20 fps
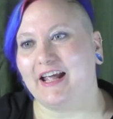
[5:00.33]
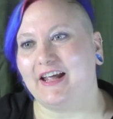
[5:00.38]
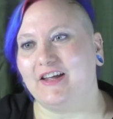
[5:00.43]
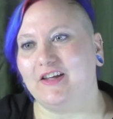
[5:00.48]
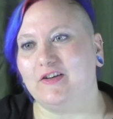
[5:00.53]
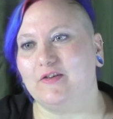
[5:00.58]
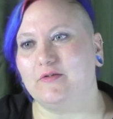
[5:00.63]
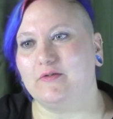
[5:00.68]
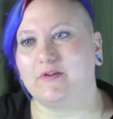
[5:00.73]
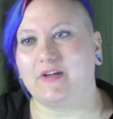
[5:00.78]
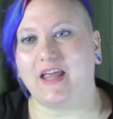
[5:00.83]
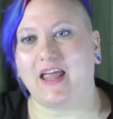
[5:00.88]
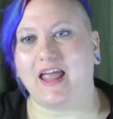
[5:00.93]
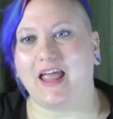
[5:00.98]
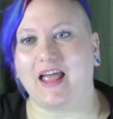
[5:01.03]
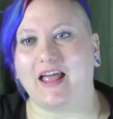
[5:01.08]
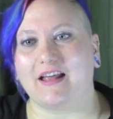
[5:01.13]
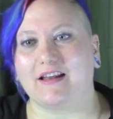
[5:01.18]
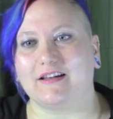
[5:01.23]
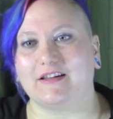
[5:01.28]
You
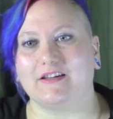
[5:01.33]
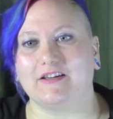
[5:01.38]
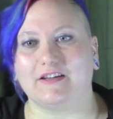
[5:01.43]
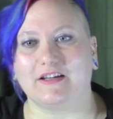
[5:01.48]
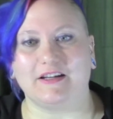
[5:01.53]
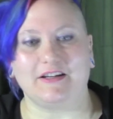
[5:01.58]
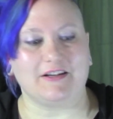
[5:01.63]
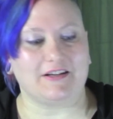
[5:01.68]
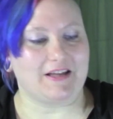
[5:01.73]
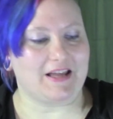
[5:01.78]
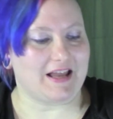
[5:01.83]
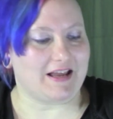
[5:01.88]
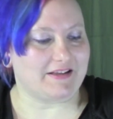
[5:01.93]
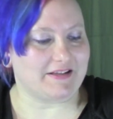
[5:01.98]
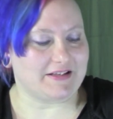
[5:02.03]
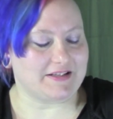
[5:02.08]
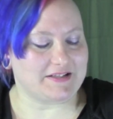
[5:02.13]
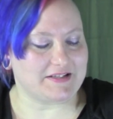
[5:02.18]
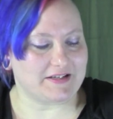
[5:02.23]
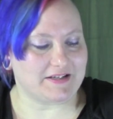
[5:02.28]
can look at your
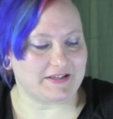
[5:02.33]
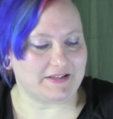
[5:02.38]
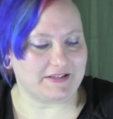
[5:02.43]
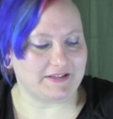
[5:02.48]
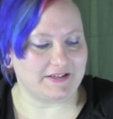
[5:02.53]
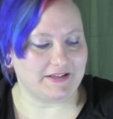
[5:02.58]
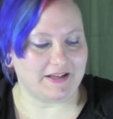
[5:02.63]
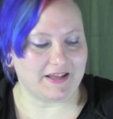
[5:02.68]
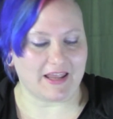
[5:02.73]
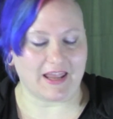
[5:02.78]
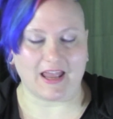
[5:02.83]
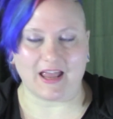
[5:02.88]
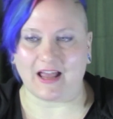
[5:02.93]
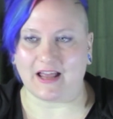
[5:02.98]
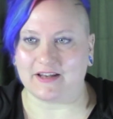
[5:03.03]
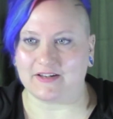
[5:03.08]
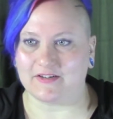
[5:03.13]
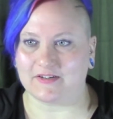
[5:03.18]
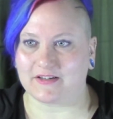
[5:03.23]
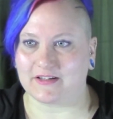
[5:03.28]
calendar
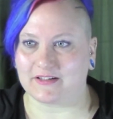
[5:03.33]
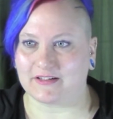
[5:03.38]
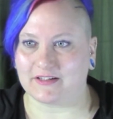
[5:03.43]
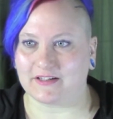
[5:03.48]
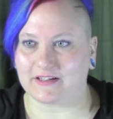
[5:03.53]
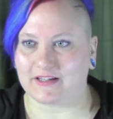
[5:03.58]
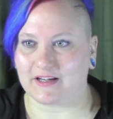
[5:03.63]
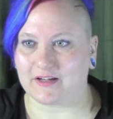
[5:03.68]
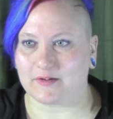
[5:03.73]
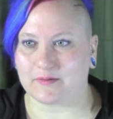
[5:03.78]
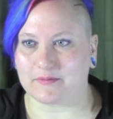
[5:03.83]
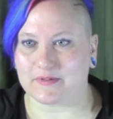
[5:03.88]
and you can look at your